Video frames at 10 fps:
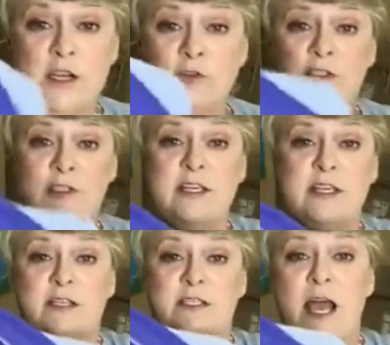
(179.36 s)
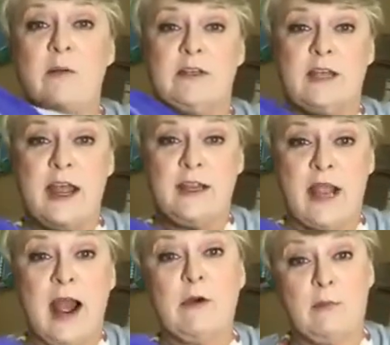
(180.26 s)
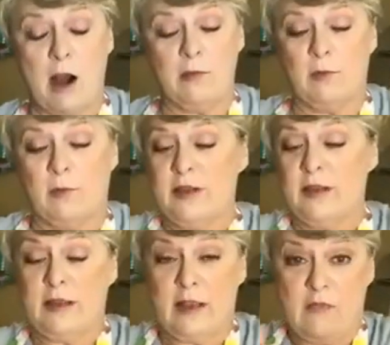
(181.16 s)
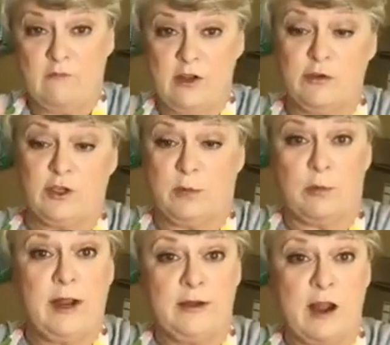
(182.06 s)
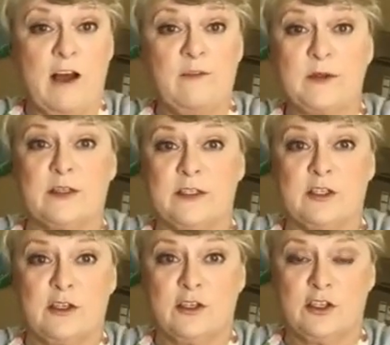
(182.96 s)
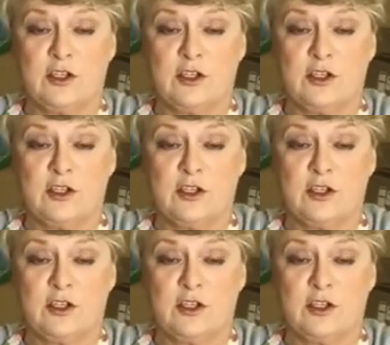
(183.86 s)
to use this, I would take, I would probably have used a bread knife because it's a good